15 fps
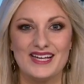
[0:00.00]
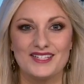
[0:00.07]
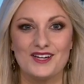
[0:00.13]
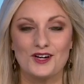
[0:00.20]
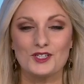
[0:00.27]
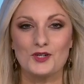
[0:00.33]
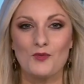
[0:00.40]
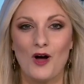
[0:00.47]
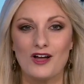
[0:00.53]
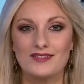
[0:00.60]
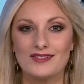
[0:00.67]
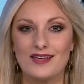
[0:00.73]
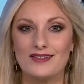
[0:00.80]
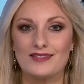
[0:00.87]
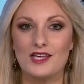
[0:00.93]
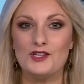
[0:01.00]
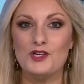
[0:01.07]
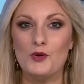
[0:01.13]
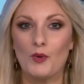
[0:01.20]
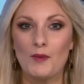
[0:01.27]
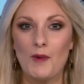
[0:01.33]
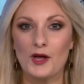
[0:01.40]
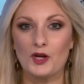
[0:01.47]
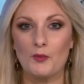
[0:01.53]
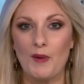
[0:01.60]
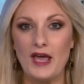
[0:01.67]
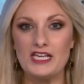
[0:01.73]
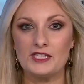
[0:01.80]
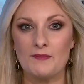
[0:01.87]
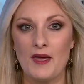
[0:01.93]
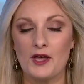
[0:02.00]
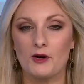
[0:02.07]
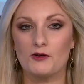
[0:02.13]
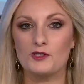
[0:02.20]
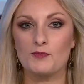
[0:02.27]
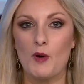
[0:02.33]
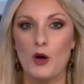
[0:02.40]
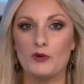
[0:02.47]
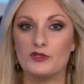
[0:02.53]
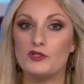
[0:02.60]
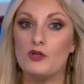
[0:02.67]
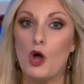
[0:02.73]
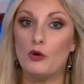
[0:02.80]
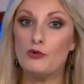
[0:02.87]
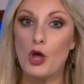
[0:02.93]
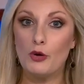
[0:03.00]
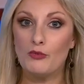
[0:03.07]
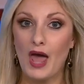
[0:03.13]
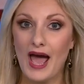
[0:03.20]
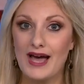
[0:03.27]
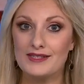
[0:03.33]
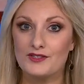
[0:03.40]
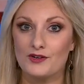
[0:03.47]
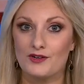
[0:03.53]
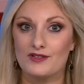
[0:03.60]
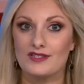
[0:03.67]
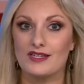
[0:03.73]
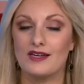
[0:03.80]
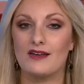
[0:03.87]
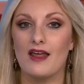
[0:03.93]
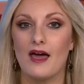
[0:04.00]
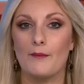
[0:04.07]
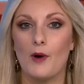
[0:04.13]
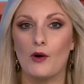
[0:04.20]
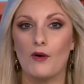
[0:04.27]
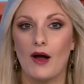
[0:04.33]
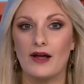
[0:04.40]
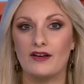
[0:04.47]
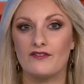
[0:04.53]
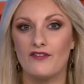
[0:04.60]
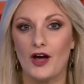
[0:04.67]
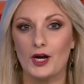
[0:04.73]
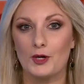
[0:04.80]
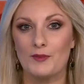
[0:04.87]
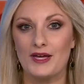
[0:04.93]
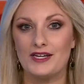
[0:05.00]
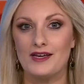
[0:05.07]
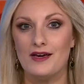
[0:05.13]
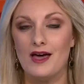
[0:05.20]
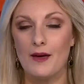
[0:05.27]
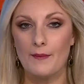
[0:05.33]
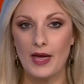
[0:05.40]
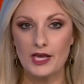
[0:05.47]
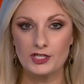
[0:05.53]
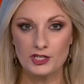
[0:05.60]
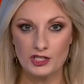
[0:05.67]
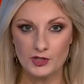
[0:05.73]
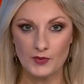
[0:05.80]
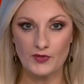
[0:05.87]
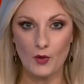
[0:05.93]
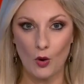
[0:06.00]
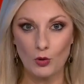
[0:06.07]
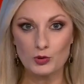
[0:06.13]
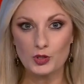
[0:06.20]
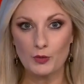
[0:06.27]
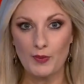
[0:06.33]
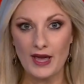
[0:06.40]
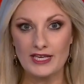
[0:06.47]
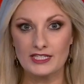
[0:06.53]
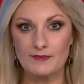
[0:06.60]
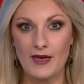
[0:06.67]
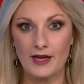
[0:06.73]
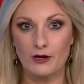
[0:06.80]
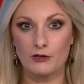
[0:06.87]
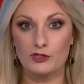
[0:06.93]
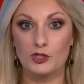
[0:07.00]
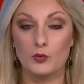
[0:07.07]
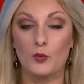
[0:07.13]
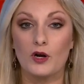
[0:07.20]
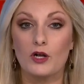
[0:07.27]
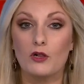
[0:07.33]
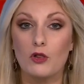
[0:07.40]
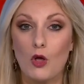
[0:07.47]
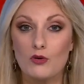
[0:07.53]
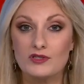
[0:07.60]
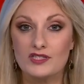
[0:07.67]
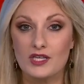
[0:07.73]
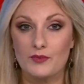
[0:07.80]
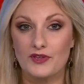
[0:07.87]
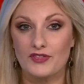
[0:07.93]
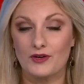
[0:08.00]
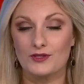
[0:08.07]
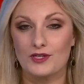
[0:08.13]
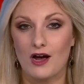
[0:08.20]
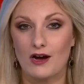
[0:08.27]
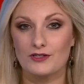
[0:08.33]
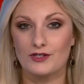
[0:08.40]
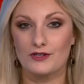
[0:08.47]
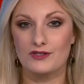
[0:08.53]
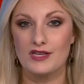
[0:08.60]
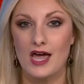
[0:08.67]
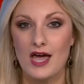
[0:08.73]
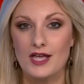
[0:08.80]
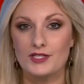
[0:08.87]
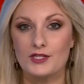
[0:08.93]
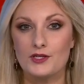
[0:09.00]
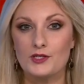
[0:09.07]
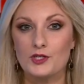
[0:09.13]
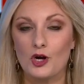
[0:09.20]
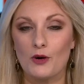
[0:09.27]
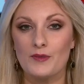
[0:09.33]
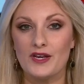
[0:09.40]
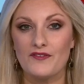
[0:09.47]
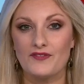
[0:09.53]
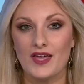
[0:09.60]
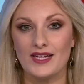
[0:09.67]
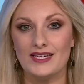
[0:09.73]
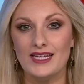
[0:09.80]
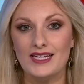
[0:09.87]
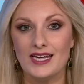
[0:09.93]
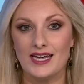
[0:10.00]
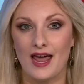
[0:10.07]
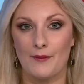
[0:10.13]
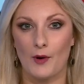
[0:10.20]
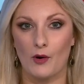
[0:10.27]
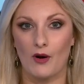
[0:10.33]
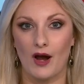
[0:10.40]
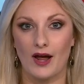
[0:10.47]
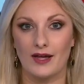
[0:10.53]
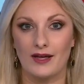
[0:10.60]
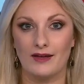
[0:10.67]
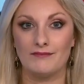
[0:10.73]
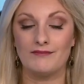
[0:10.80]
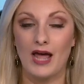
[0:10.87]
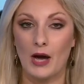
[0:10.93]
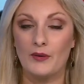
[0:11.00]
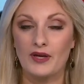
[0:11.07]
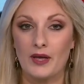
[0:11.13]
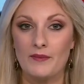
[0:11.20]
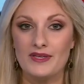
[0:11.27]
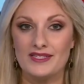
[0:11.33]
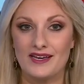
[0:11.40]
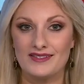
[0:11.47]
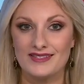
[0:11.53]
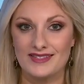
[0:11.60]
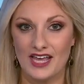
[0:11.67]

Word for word: Dr. Wong says newer model pacemakers pose no known hazards in an MRI environment. Patients with older pacemakers should work closely with their doctors to determine if they need an MRI and how it can be done